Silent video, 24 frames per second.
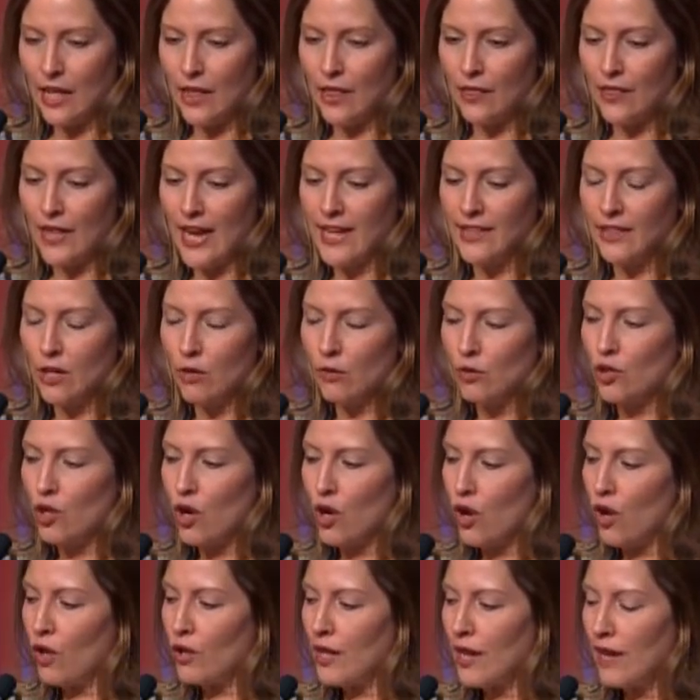those
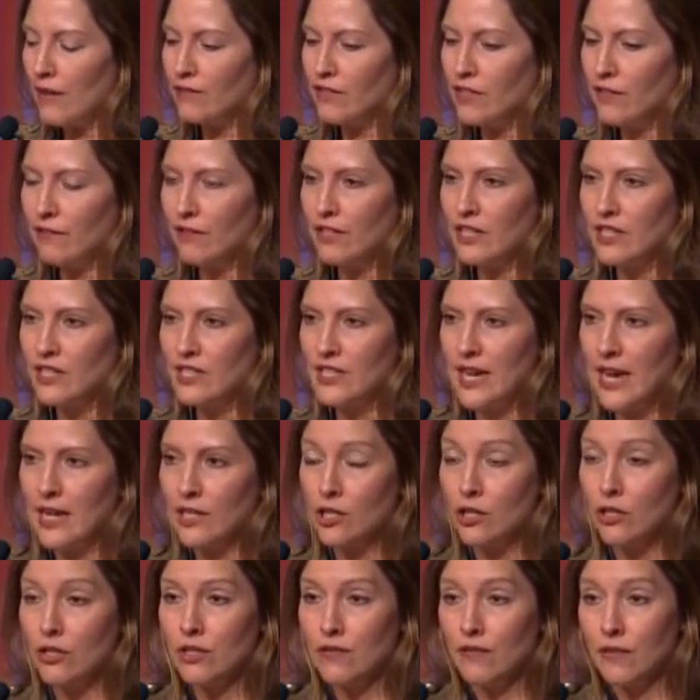all have different
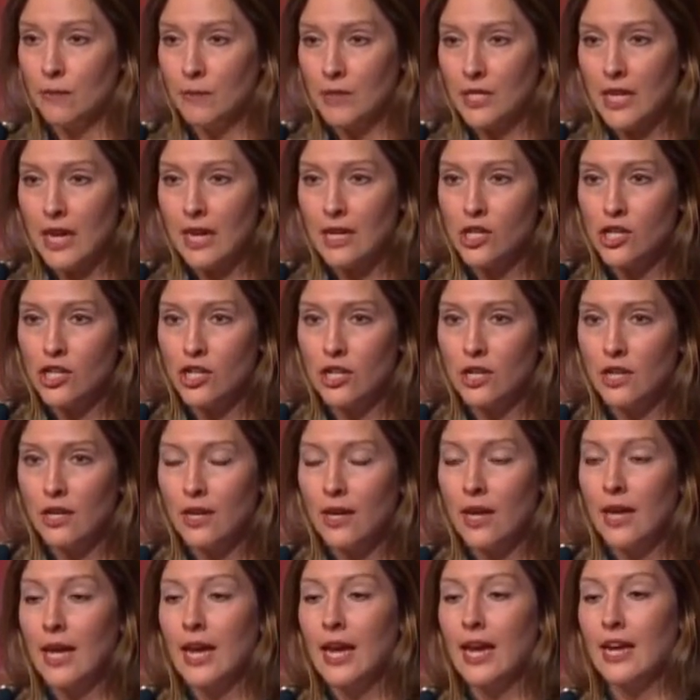statutes of limitation
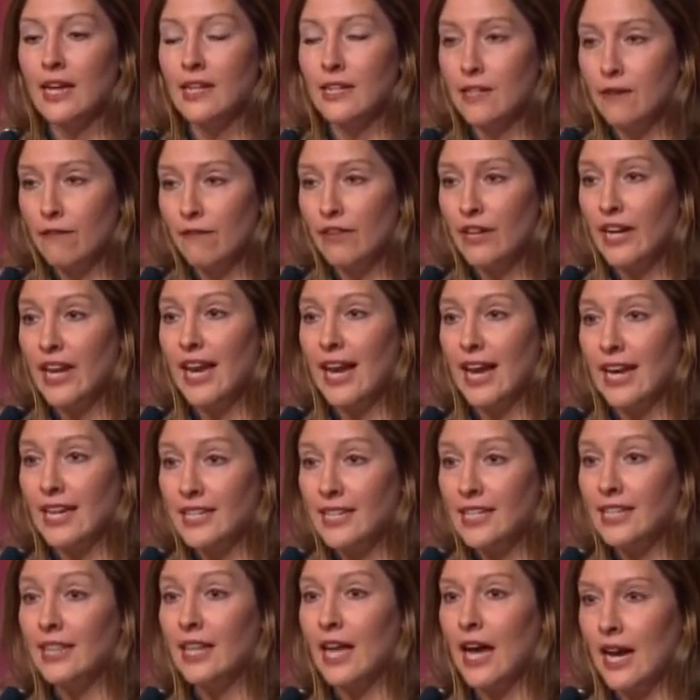and different
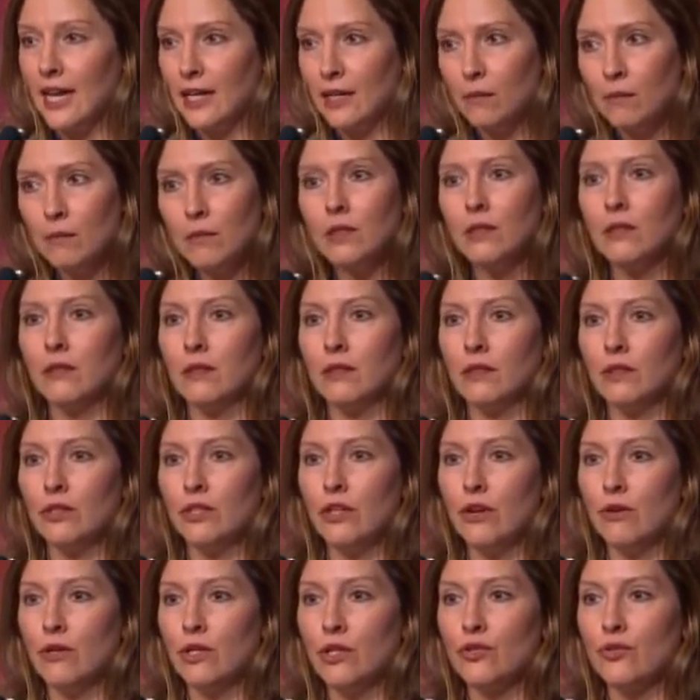ante litem
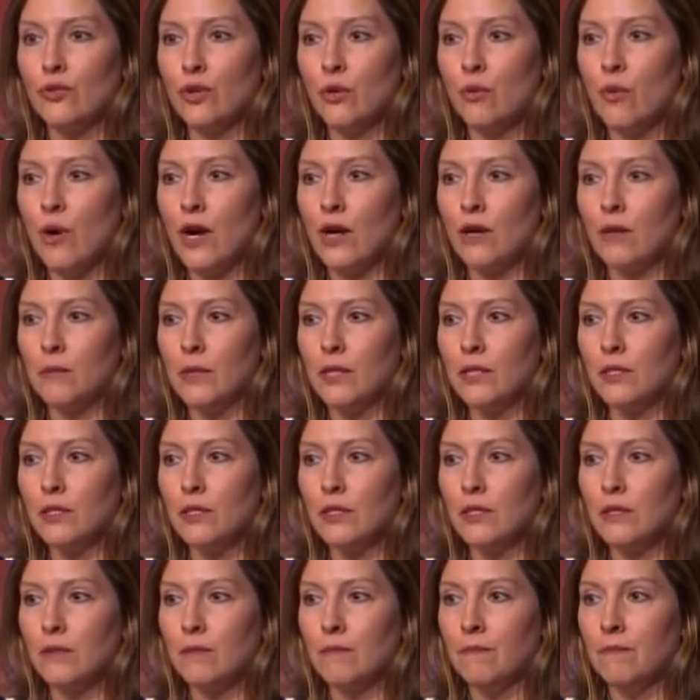notice
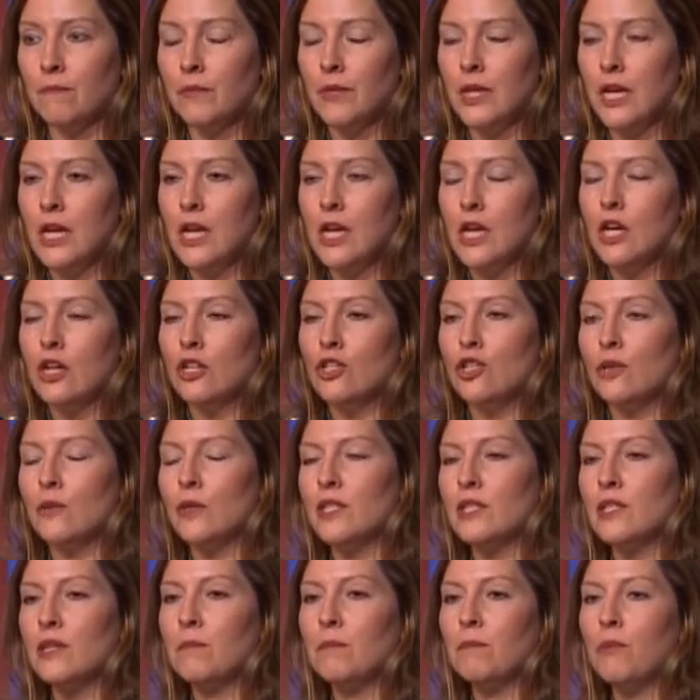requirements. So
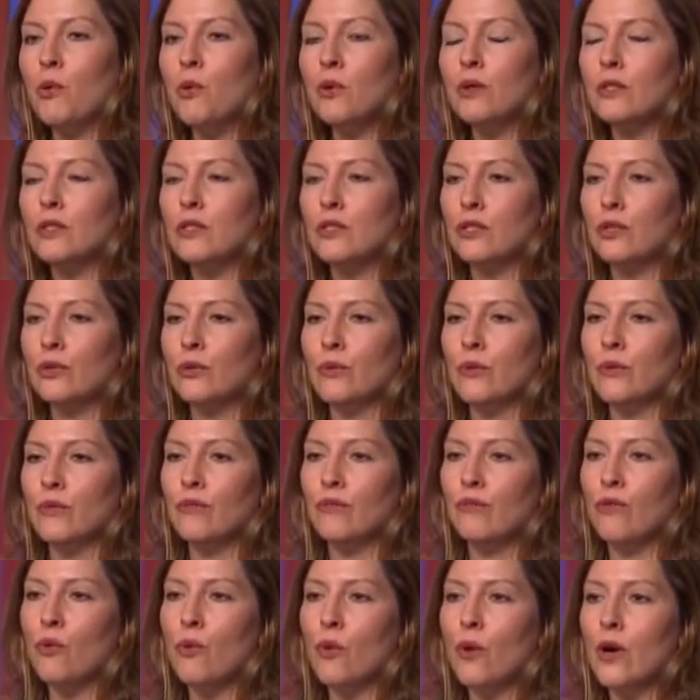it's important to
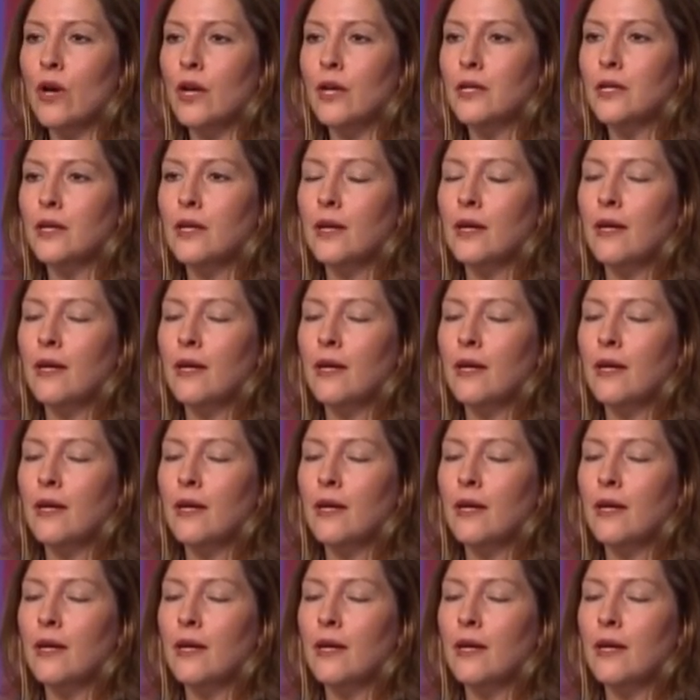avoid